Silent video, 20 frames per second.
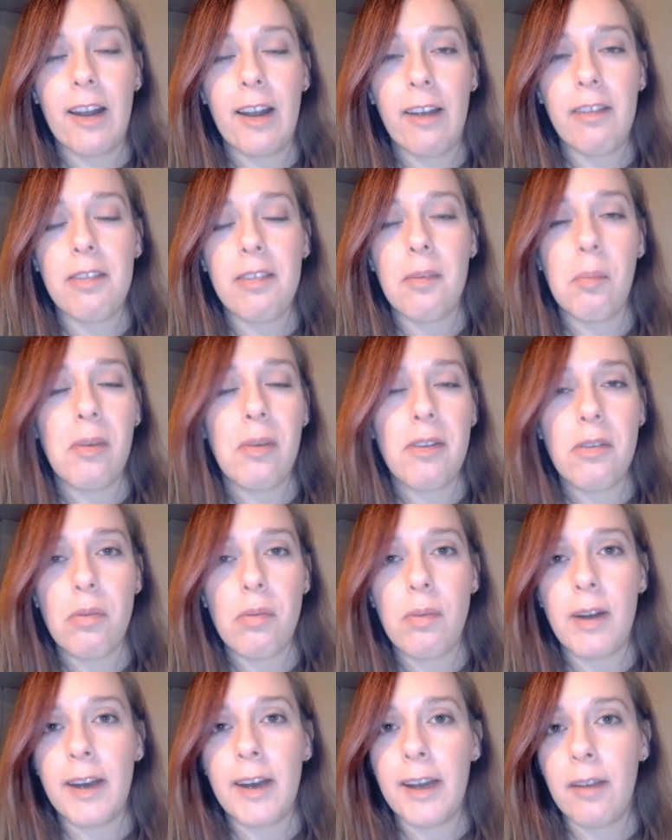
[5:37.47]
like someone's
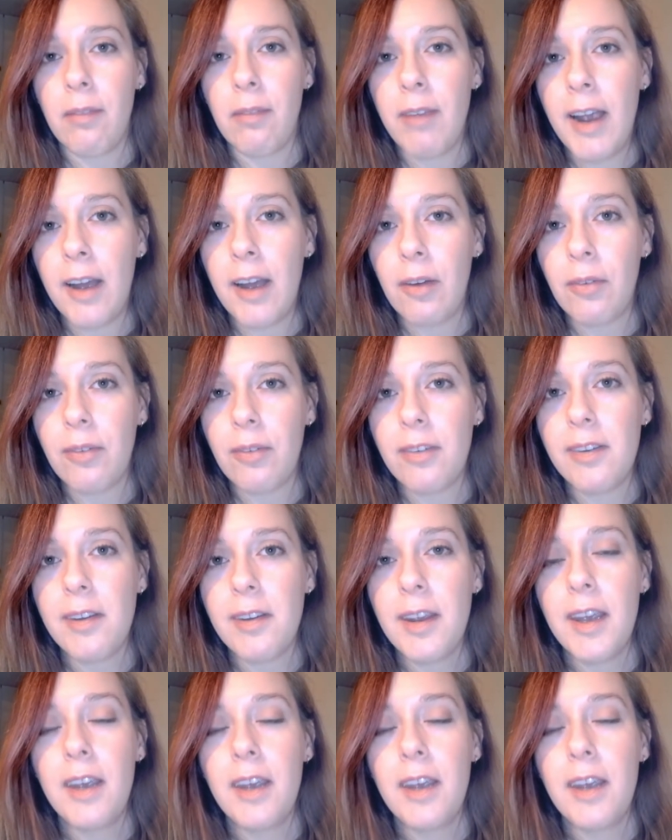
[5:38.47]
running around.